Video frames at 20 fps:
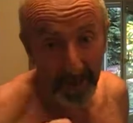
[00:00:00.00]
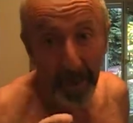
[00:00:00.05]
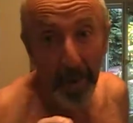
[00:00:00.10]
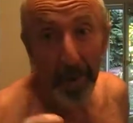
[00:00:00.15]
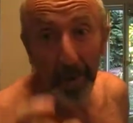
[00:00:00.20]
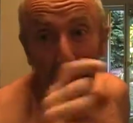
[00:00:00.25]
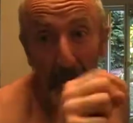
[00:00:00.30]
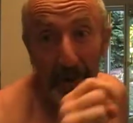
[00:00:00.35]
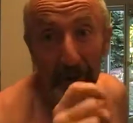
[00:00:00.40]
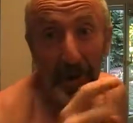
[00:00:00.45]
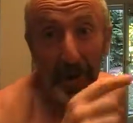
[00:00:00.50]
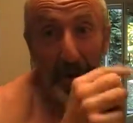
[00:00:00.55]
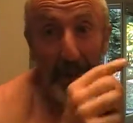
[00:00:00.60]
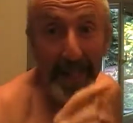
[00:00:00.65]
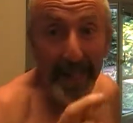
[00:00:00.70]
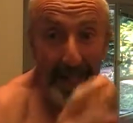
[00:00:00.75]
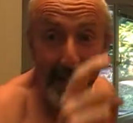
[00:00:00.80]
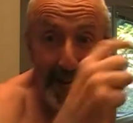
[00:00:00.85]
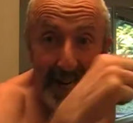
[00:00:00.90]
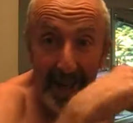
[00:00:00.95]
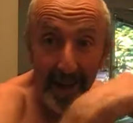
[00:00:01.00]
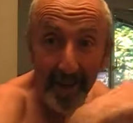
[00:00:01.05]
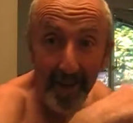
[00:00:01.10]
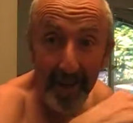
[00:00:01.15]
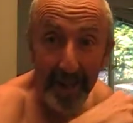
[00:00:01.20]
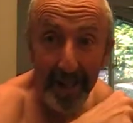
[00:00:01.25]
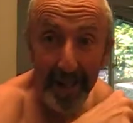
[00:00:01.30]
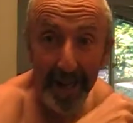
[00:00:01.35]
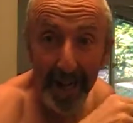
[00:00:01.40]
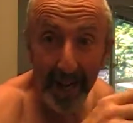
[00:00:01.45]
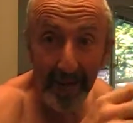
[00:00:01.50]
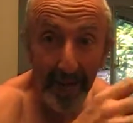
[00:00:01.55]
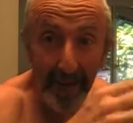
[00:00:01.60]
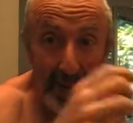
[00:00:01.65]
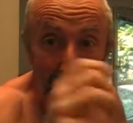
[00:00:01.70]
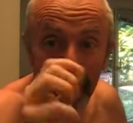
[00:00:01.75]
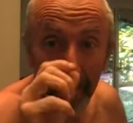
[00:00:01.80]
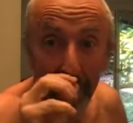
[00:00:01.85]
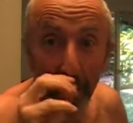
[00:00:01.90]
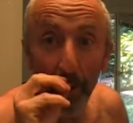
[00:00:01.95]
know, there's going to be a next
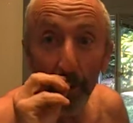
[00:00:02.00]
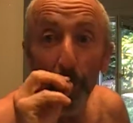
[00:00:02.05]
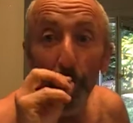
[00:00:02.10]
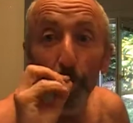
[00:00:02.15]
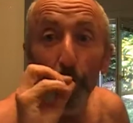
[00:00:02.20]
after you know